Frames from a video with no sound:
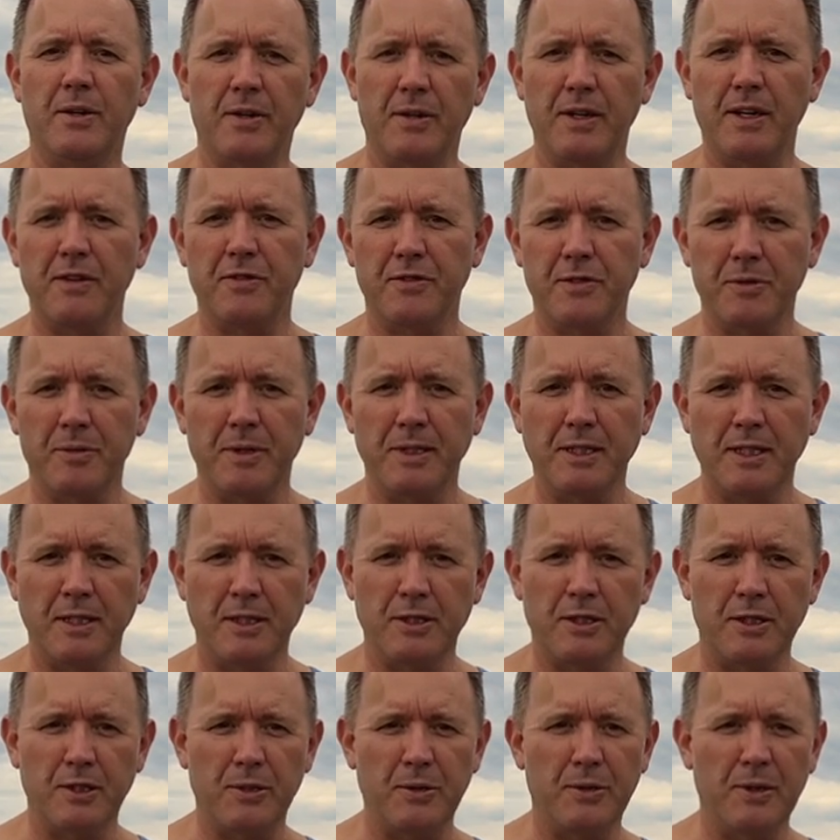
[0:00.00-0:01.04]
or
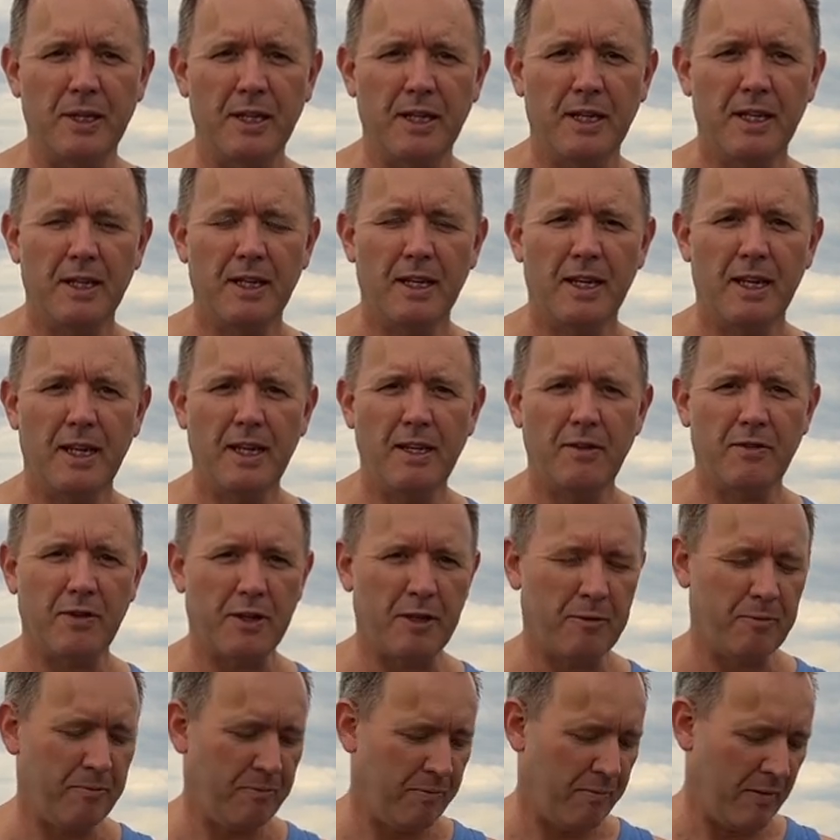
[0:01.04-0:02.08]
F22
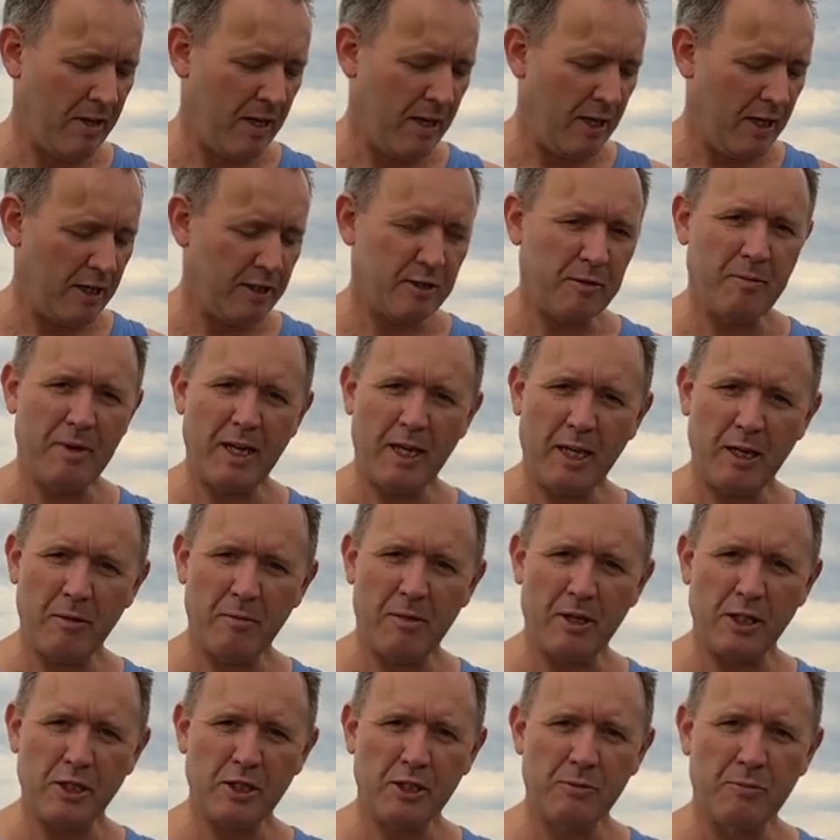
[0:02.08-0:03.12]
even, to make it
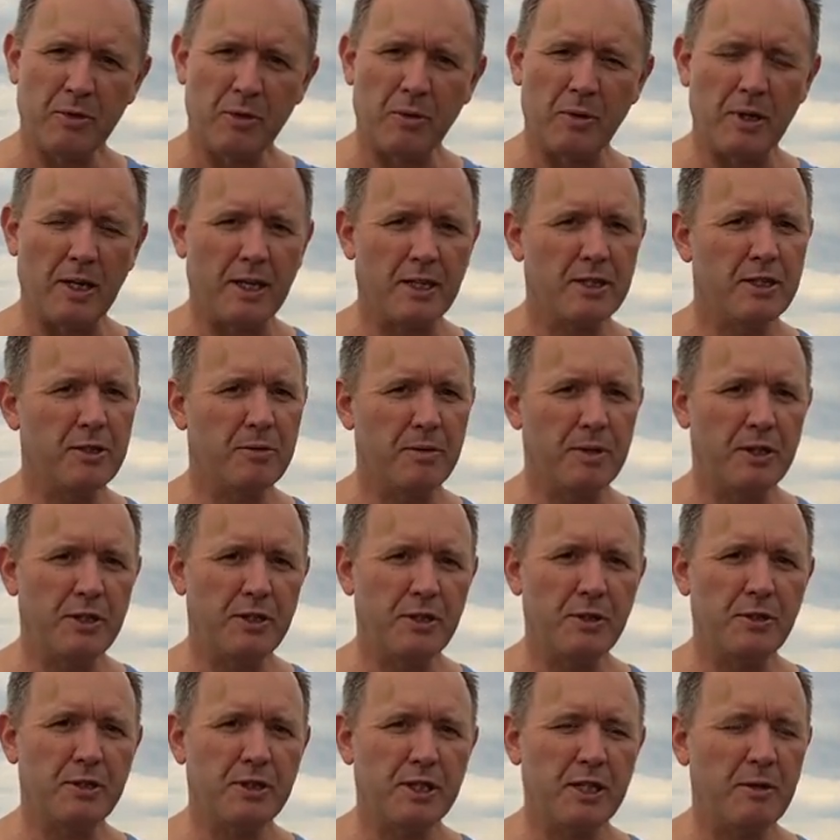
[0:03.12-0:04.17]
much smaller, to
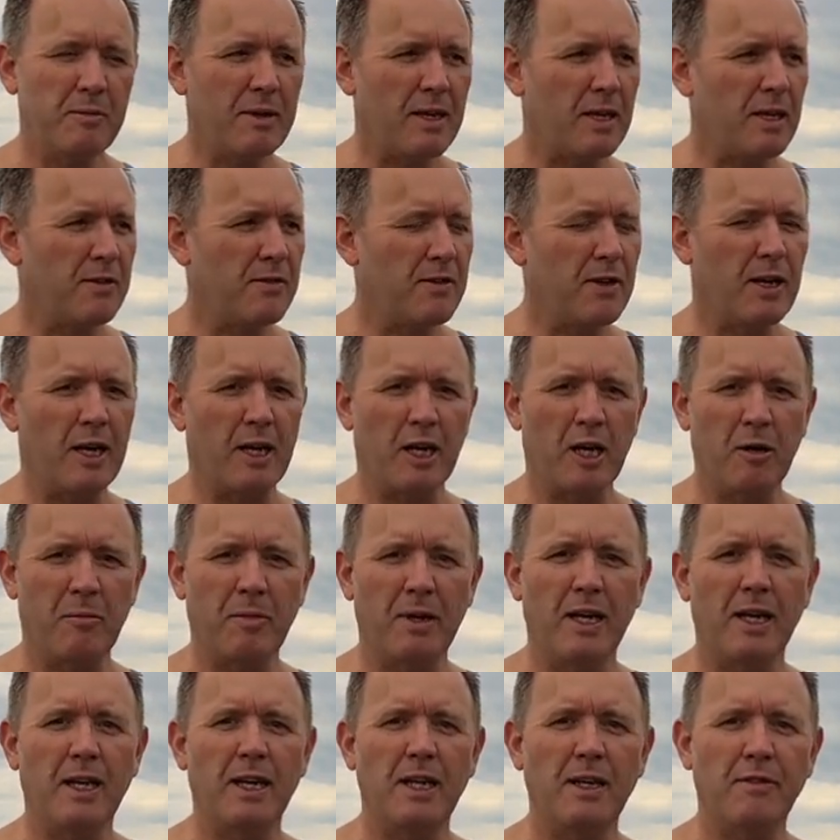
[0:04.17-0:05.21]
reduce the amount of light
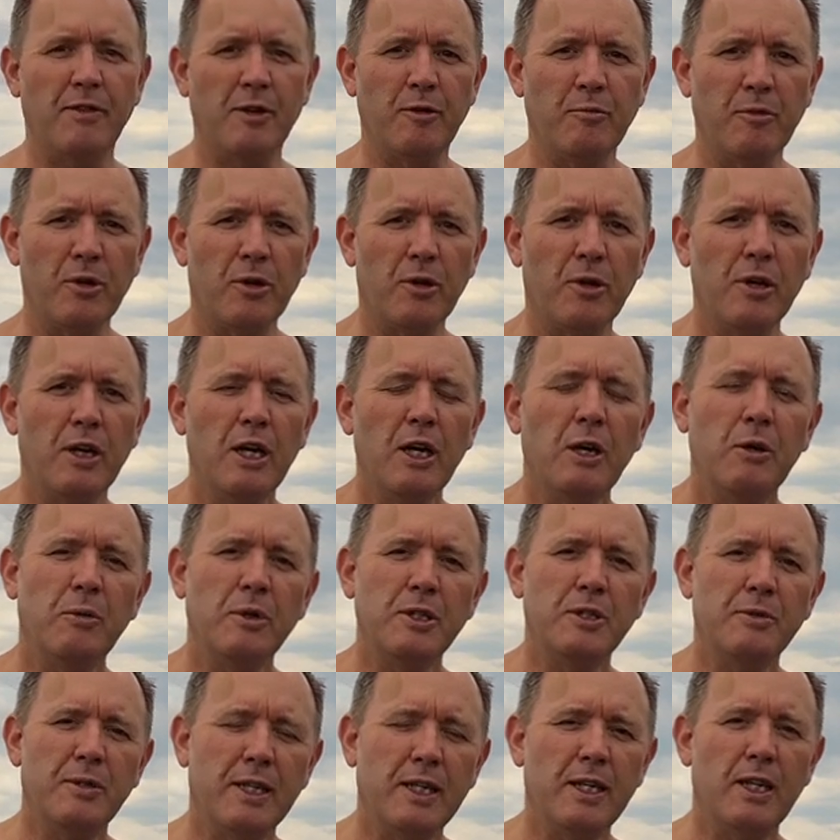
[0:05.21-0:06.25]
coming in even more,
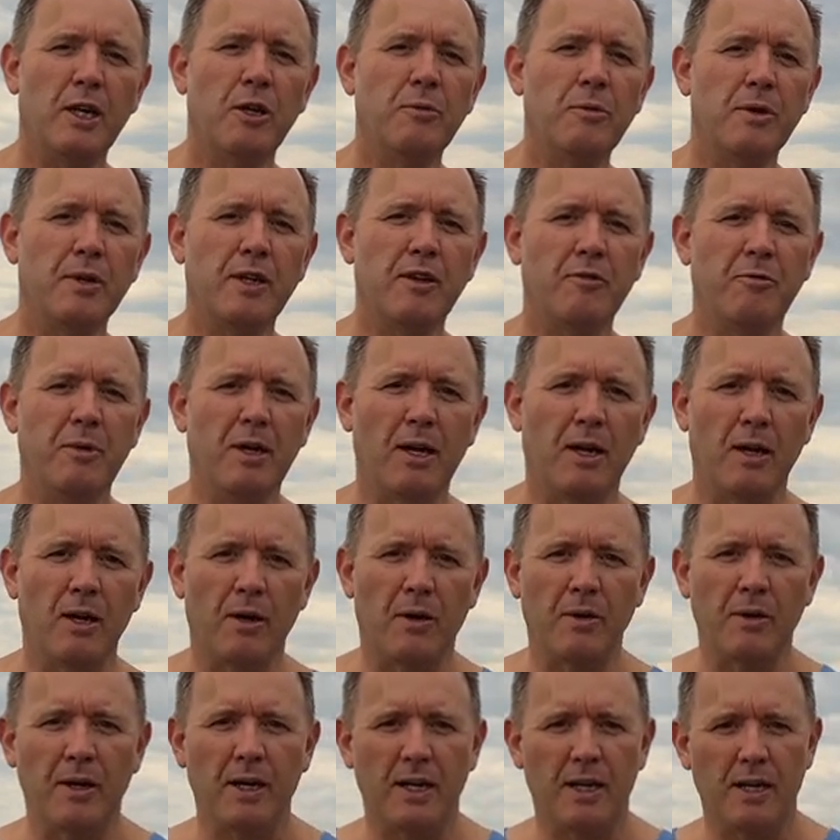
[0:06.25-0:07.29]
which I know will give me a
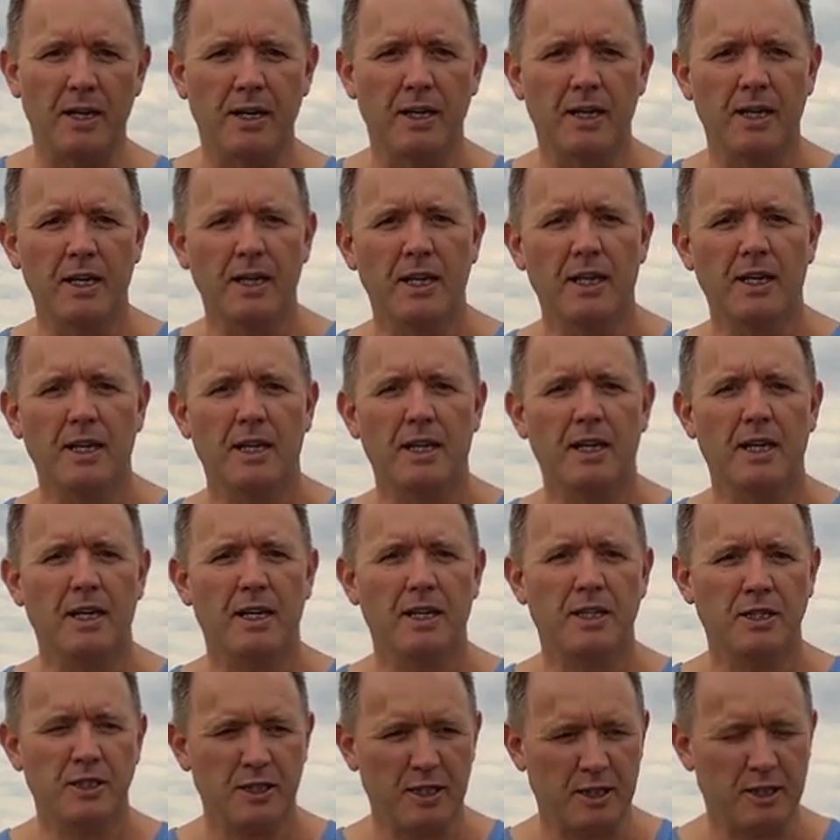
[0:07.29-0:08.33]
longer
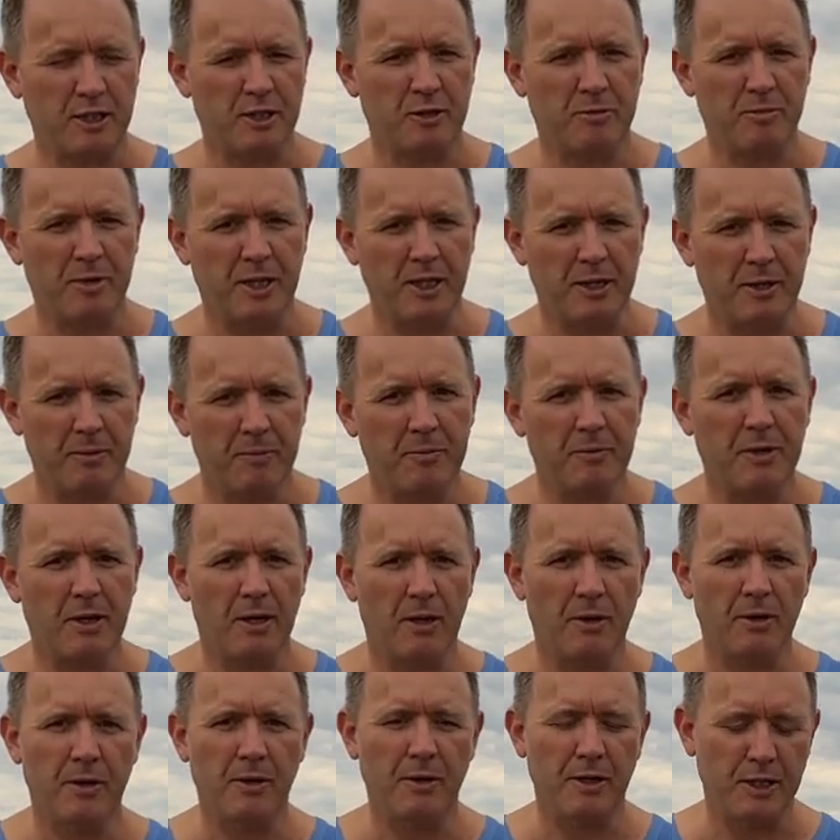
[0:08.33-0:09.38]
shutter speed, a
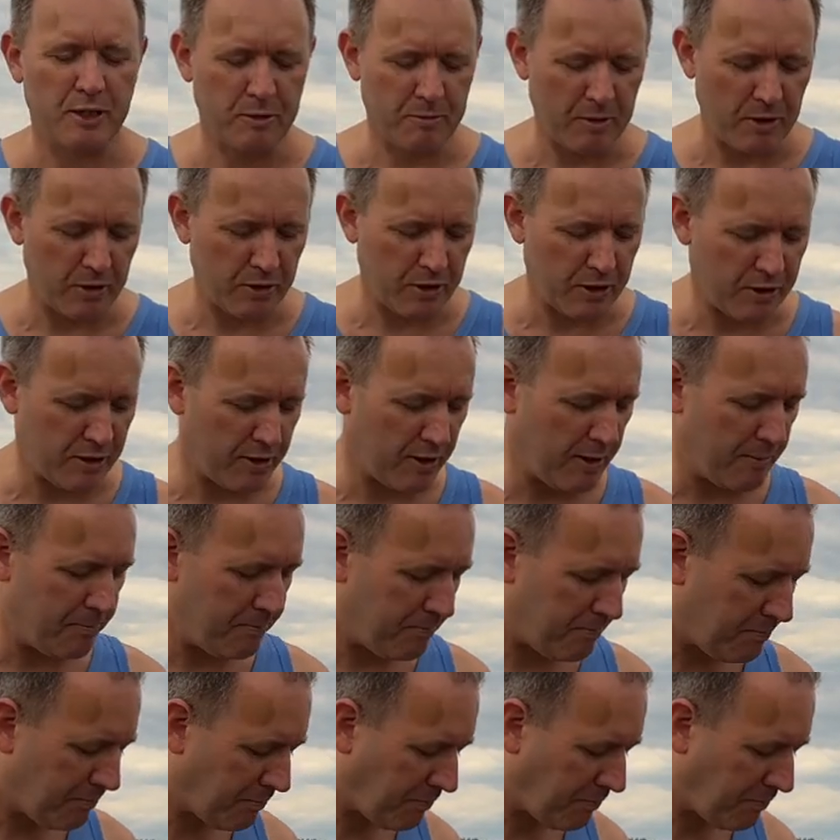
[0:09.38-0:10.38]
longer exposure time.